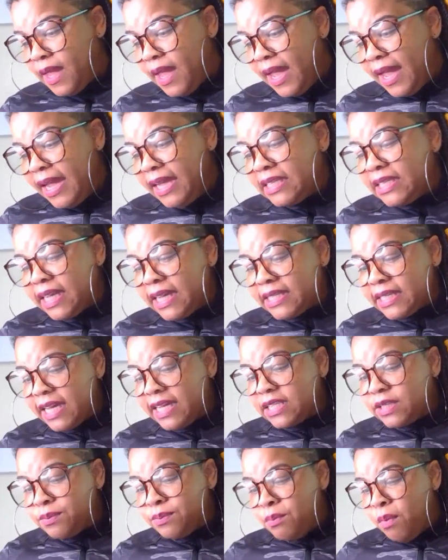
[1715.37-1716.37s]
He says
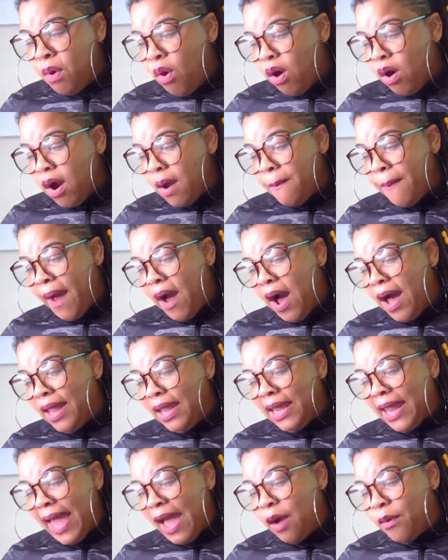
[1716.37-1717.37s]
it's more about
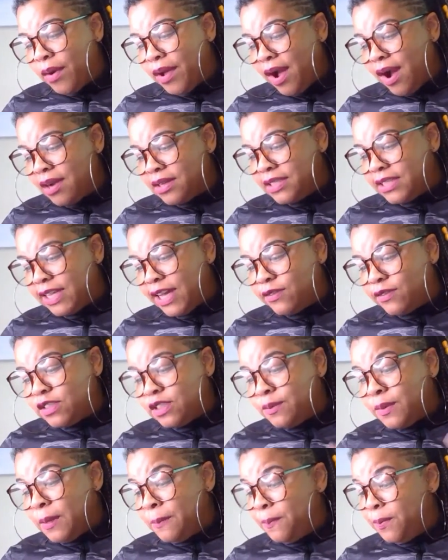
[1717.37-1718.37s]
allowing ourselves to
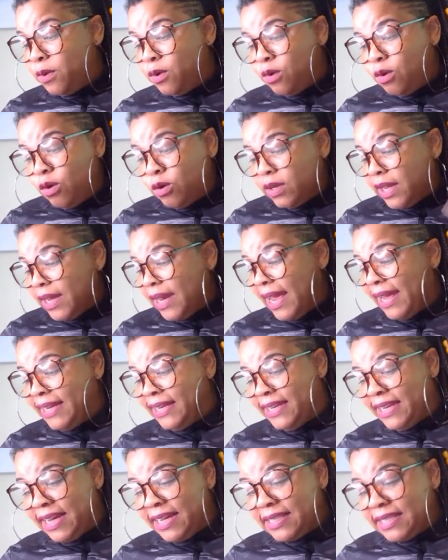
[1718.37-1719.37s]
be pulled in a
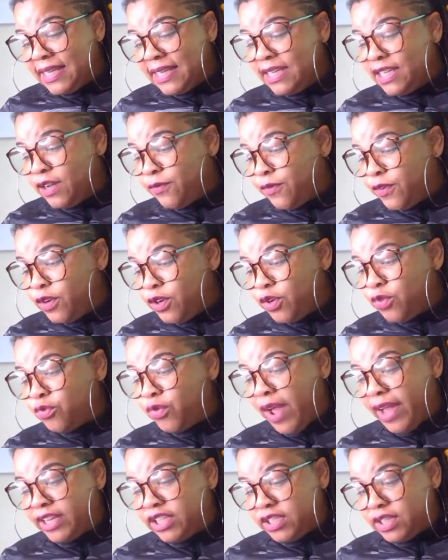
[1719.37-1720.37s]
dozen different
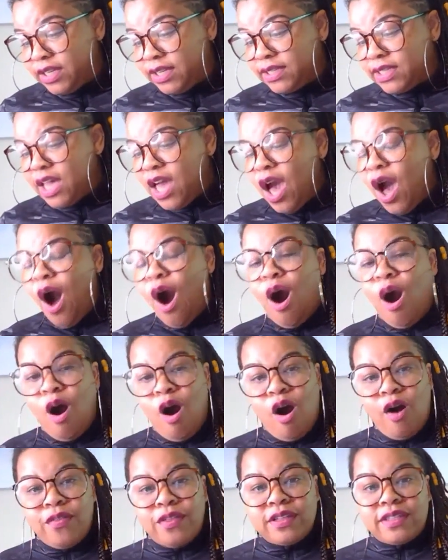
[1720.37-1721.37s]
directions
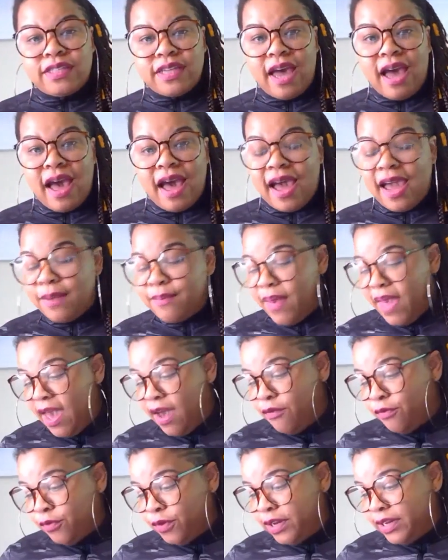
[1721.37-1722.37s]
all the time,
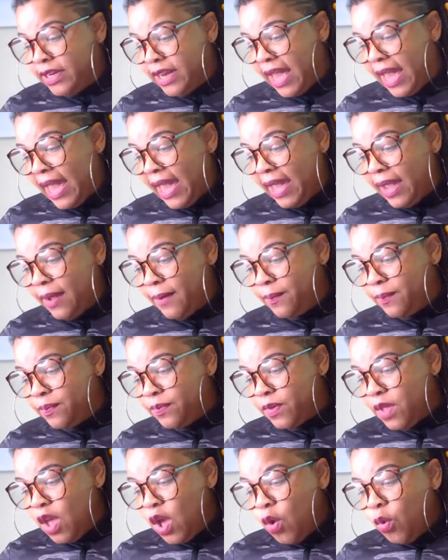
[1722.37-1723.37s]
every day.
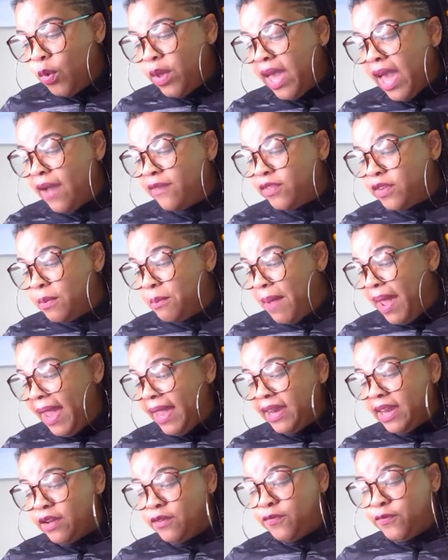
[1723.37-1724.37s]
We have
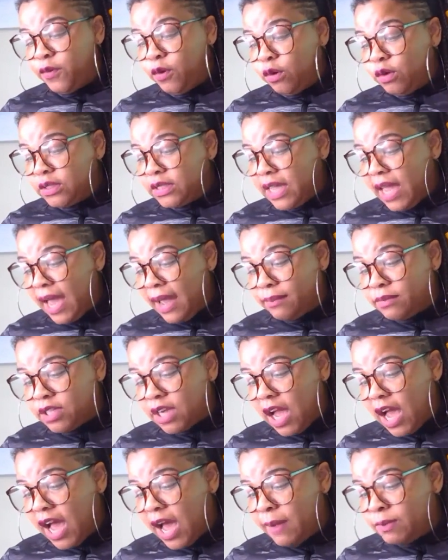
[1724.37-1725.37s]
demanding full time
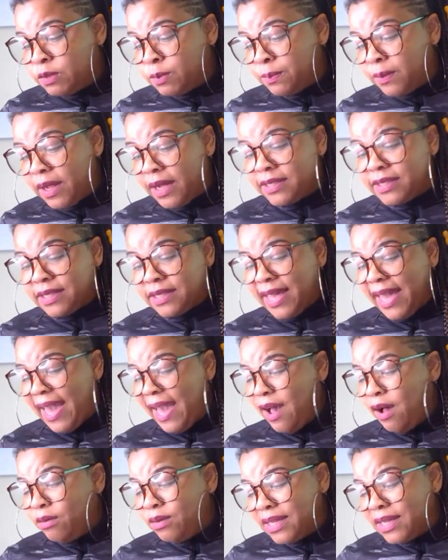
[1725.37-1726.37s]
jobs plus
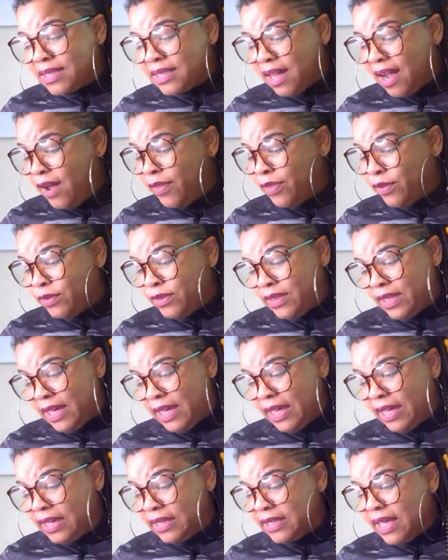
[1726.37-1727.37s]
countless other
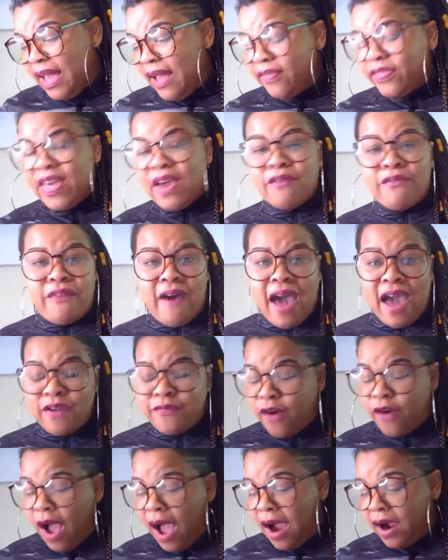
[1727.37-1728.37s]
things that vie for
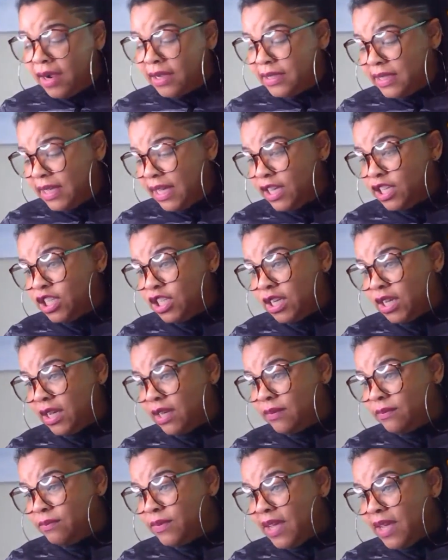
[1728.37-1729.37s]
our
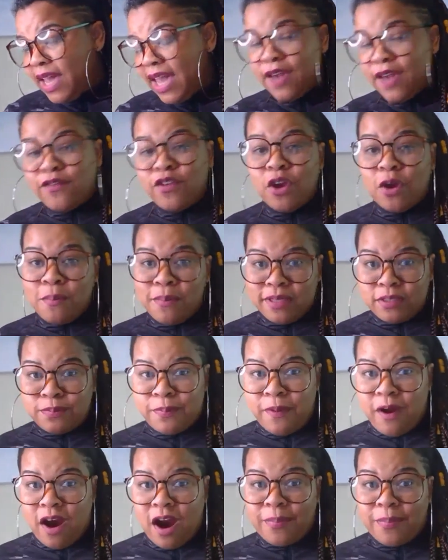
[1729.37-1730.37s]
attention. If you're Miss
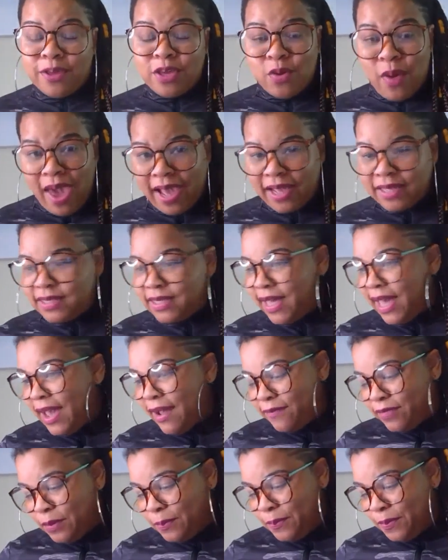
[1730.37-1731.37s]
Barbie, you actually have
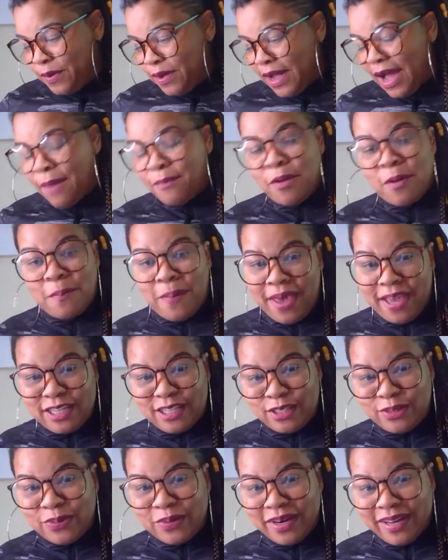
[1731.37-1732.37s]
the book. I'm on page
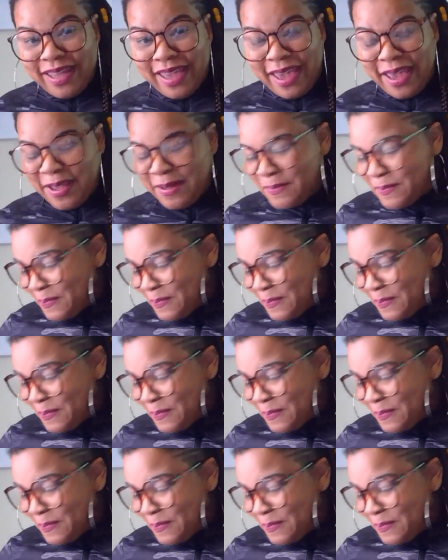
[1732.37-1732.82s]
28.